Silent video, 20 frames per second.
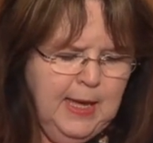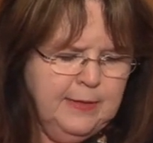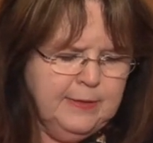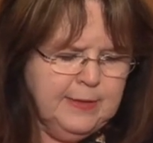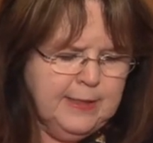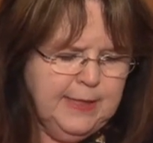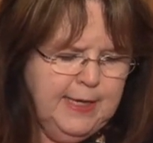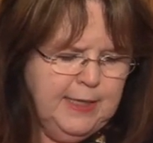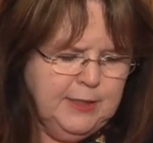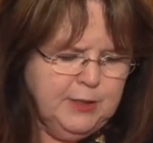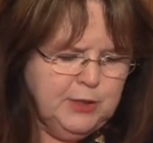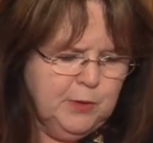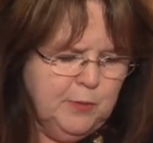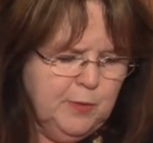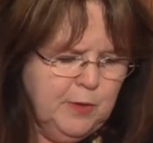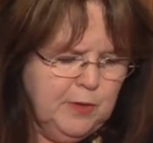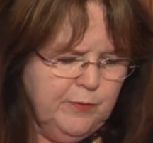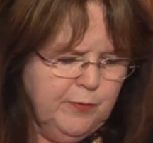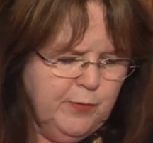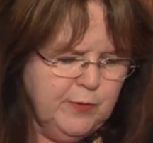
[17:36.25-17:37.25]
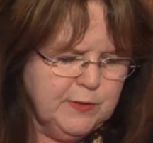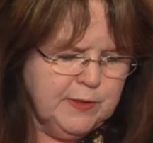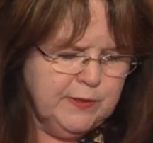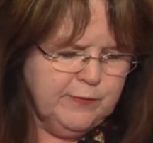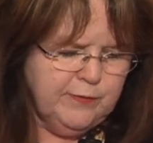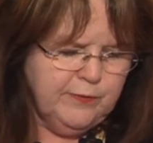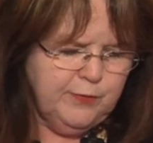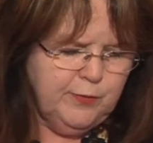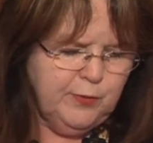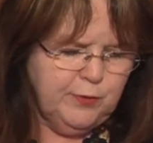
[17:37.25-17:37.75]
The cancer workforce of
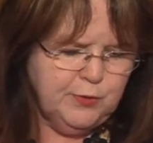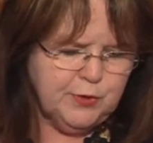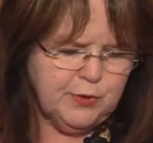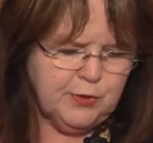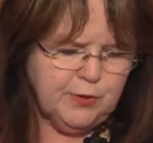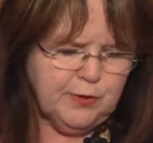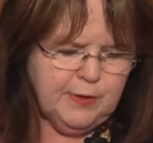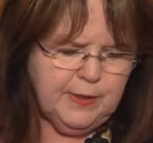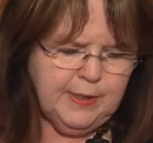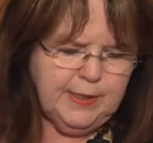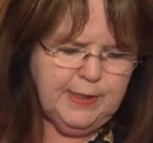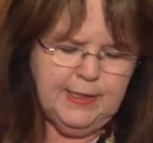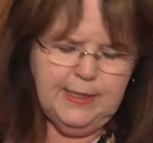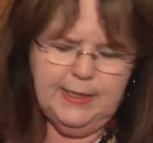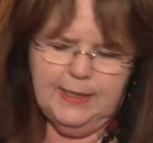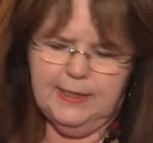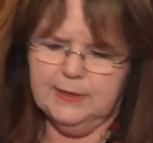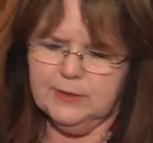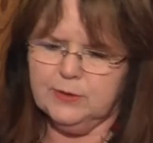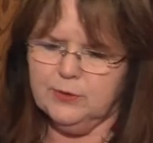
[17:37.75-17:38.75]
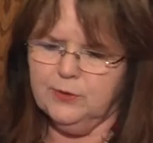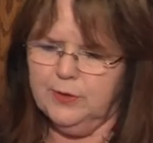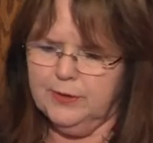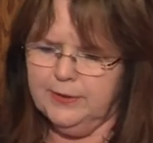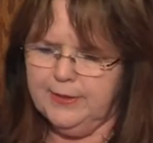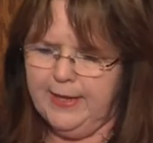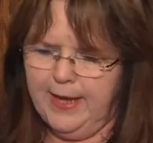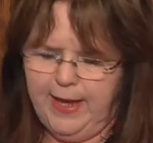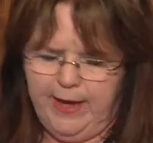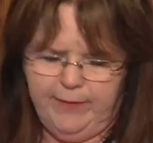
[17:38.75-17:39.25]
the future is going
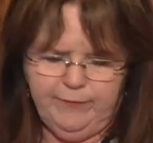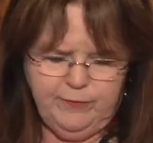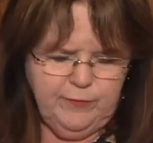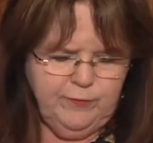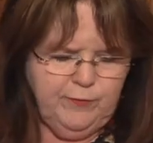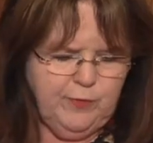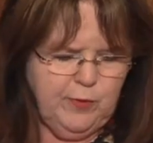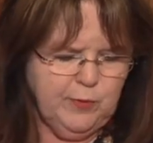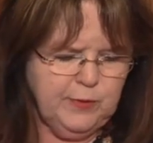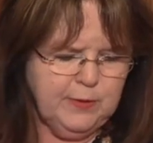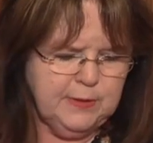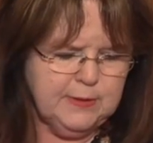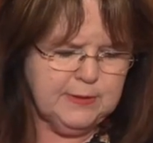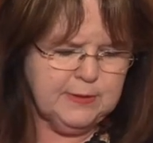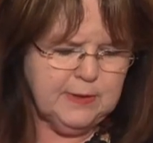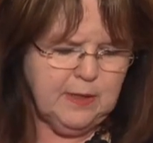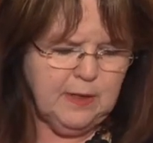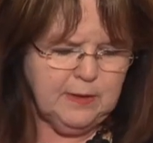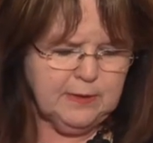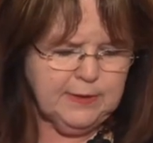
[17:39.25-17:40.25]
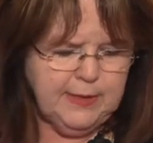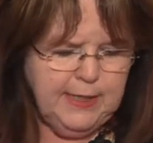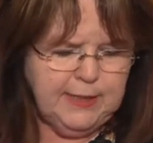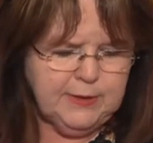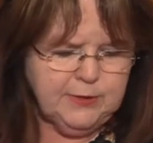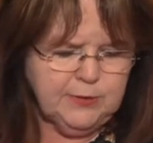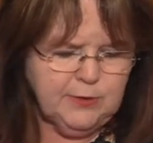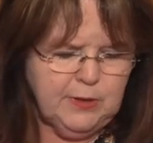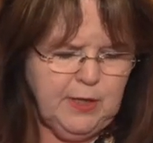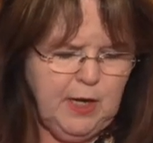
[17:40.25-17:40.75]
to have to focus on
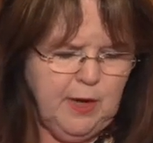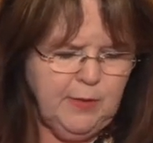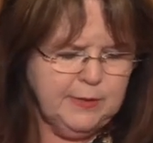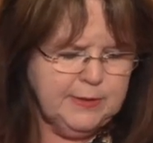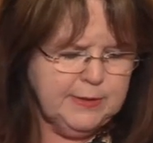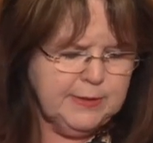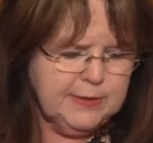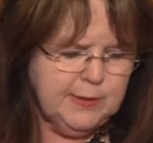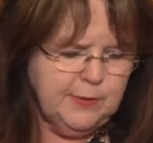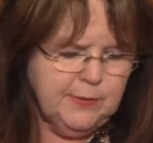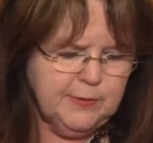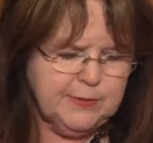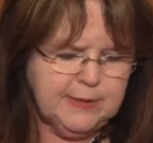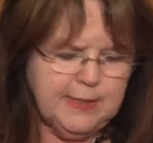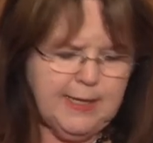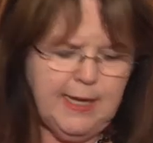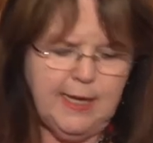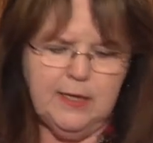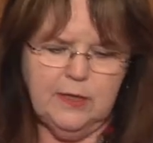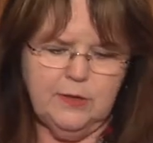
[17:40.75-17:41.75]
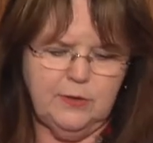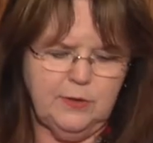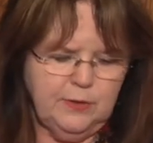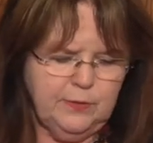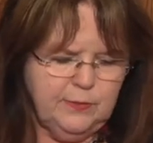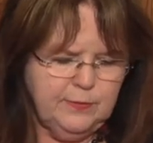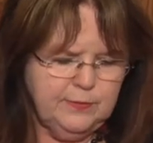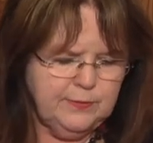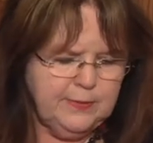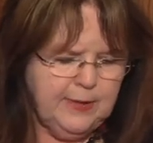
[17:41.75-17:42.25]
cancer knowledge, skills, and
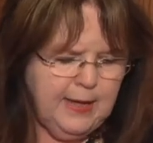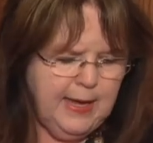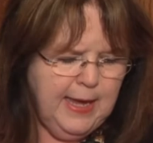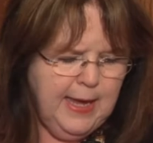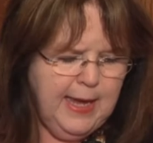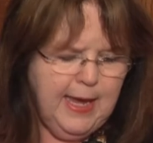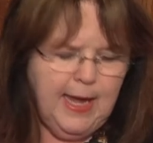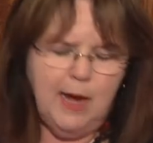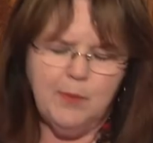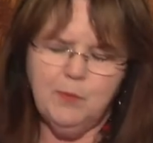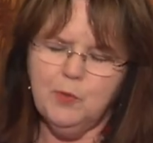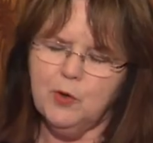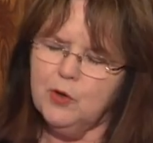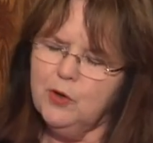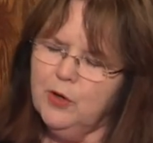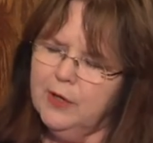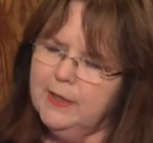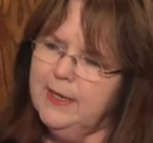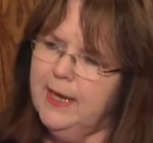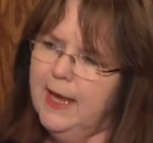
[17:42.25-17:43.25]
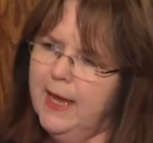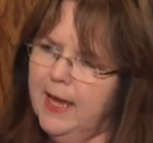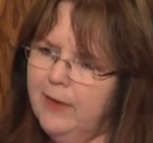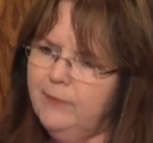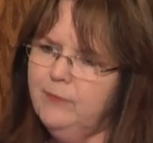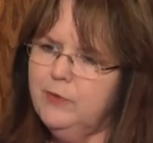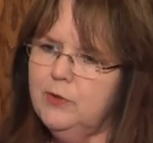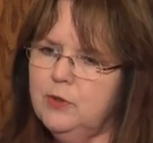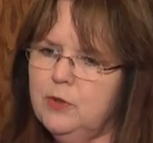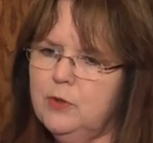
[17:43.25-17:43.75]
attitudes. And we're going to
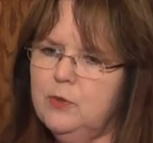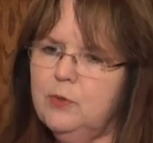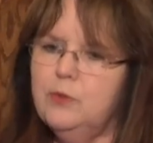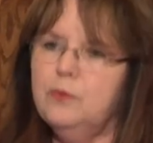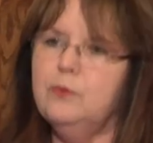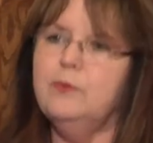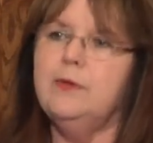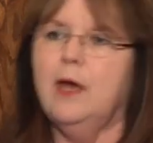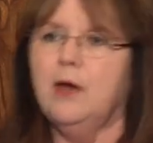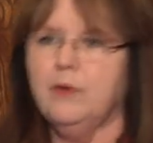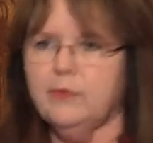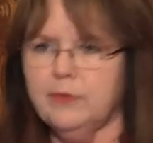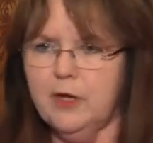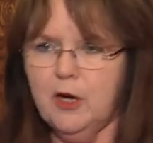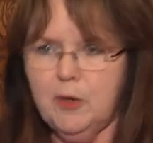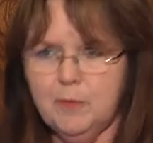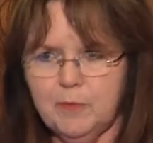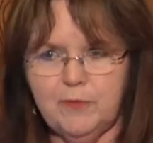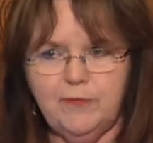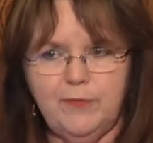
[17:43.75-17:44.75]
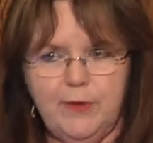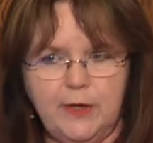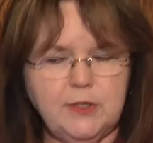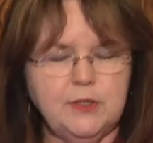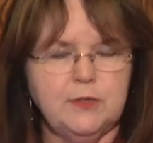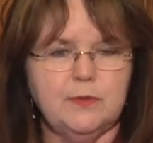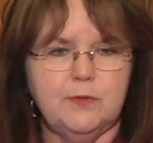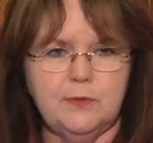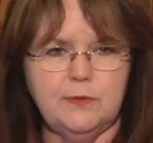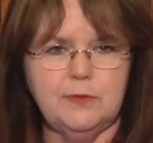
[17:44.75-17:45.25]
have to use healthcare
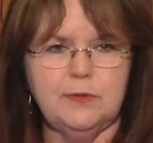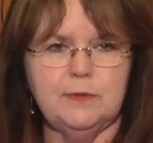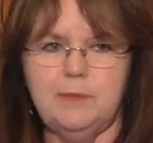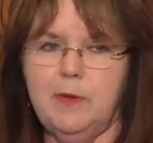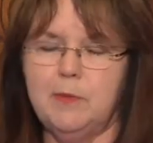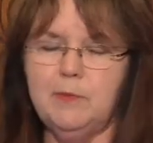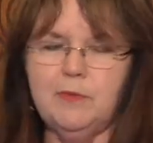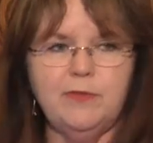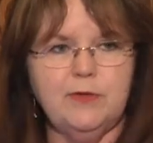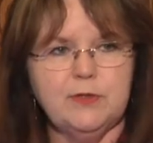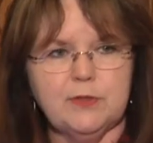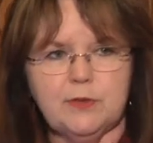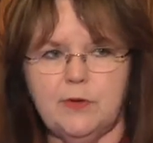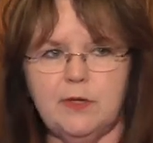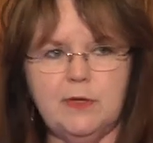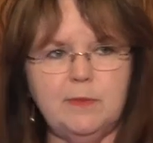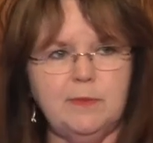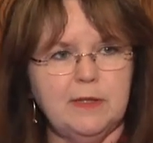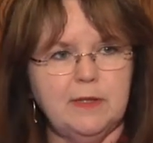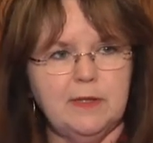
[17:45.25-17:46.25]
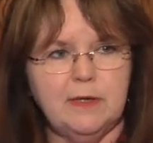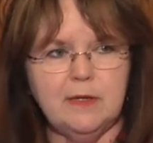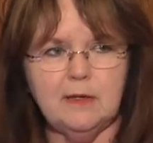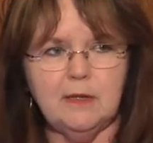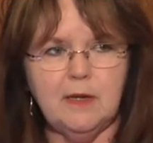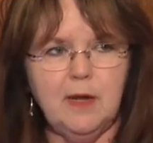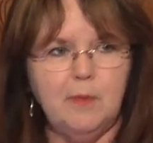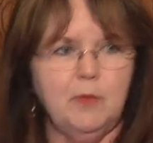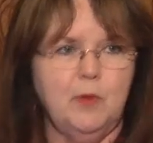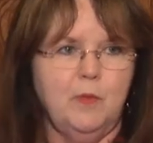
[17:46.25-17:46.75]
professionals. Remember, if it's going to be the
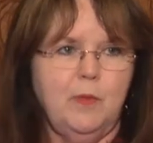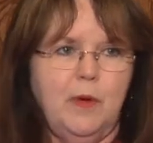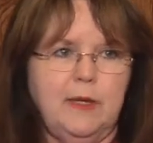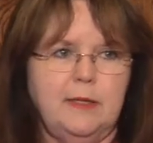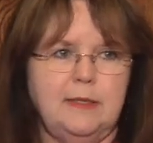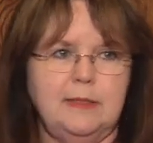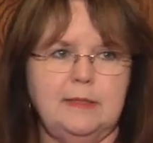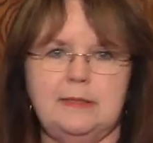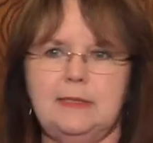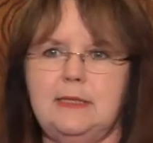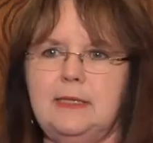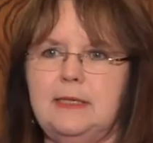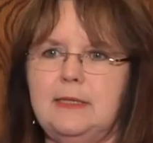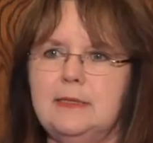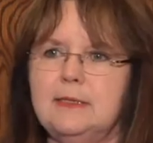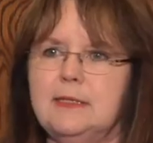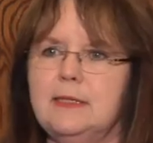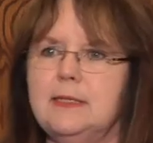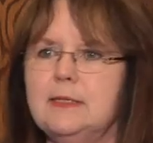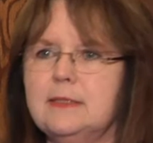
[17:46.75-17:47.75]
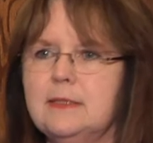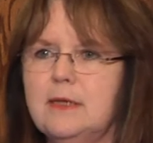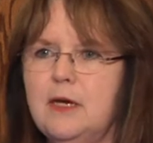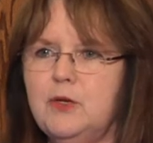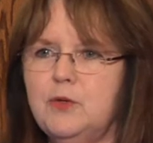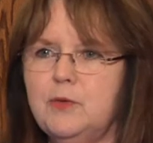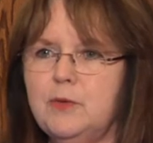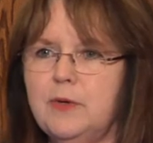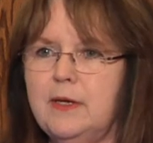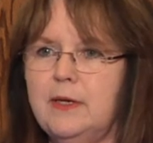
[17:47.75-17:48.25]
#1 disease in this
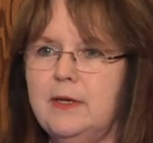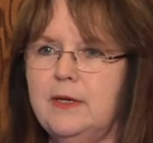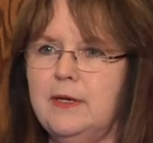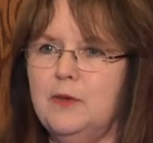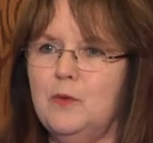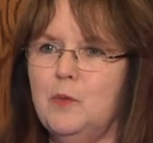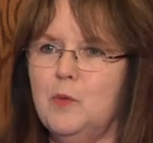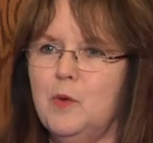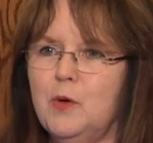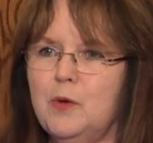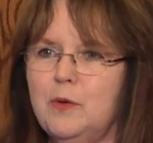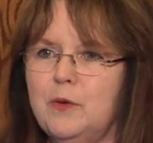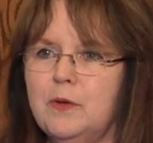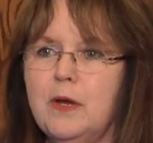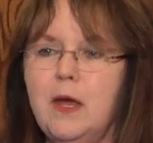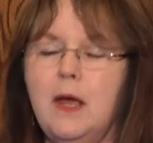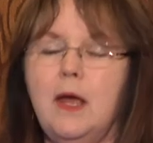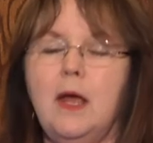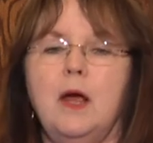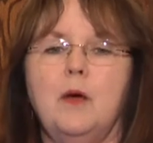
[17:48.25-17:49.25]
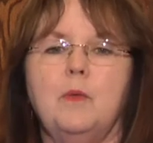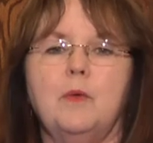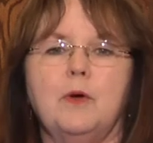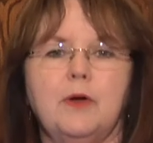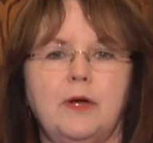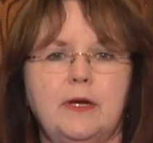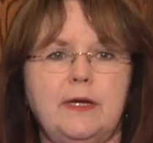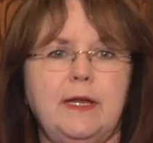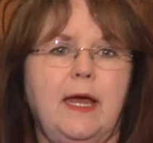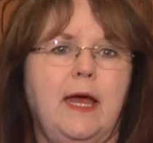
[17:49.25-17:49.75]
country and in the world, we're
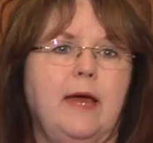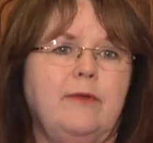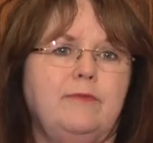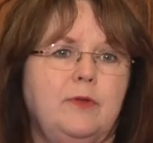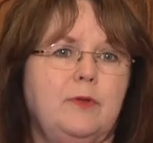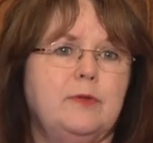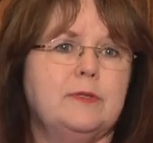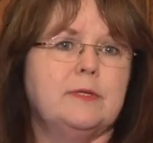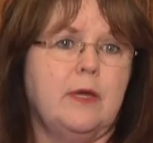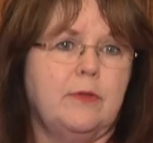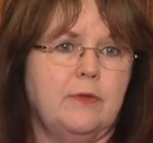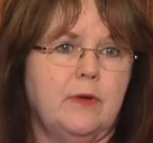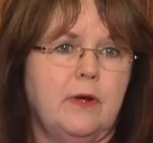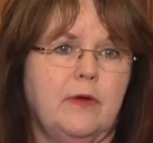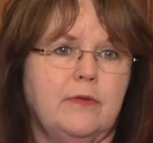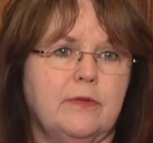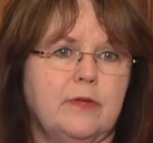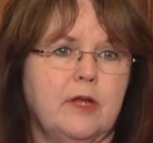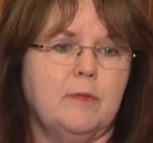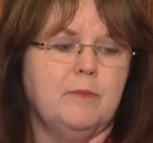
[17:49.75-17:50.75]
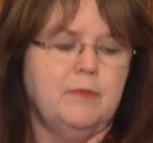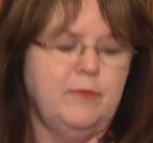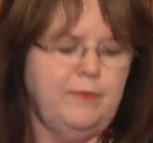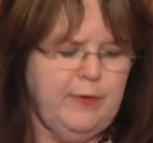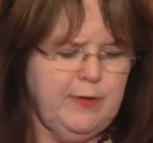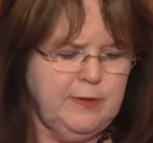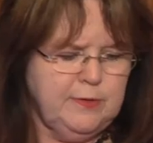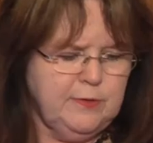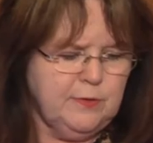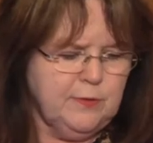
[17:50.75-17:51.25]
going to have to use other healthcare
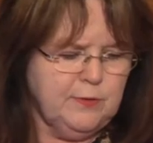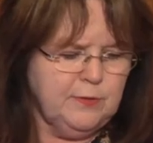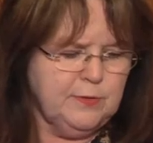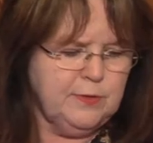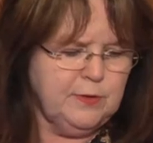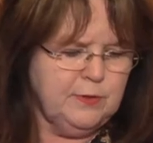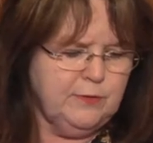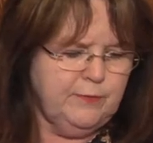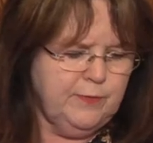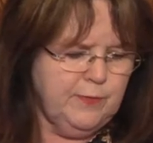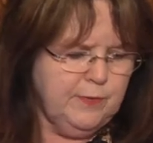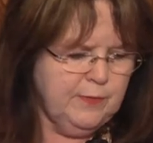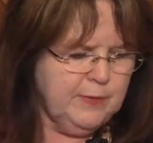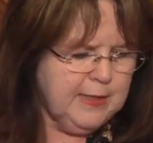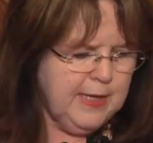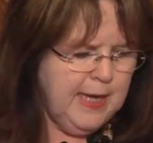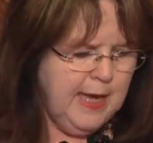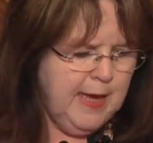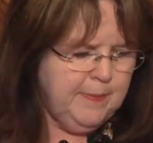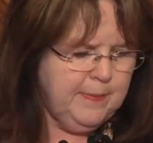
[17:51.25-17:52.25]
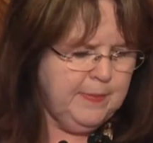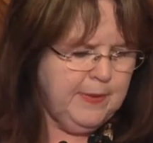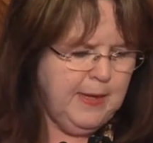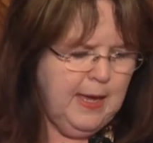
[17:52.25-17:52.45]
professionals to fill the gap.